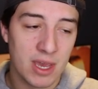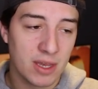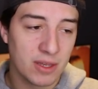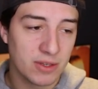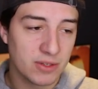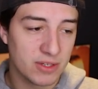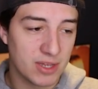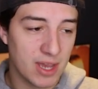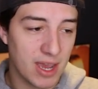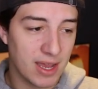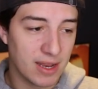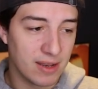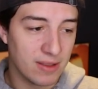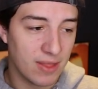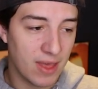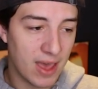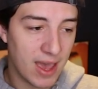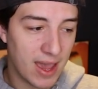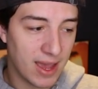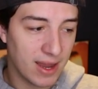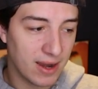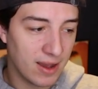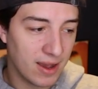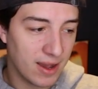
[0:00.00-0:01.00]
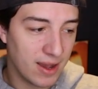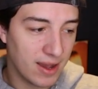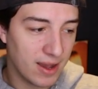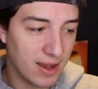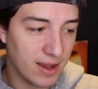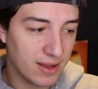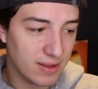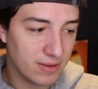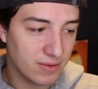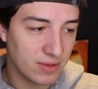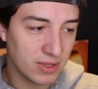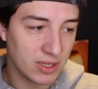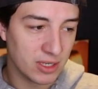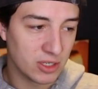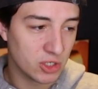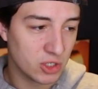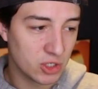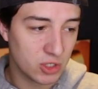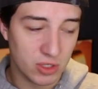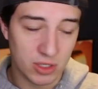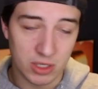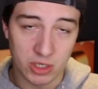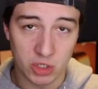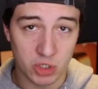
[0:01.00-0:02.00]
said that
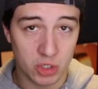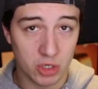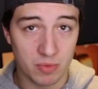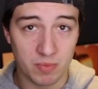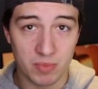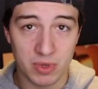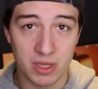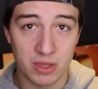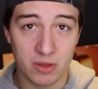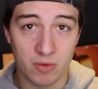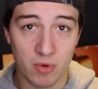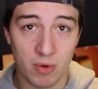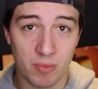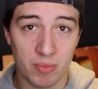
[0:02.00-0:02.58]
this should be the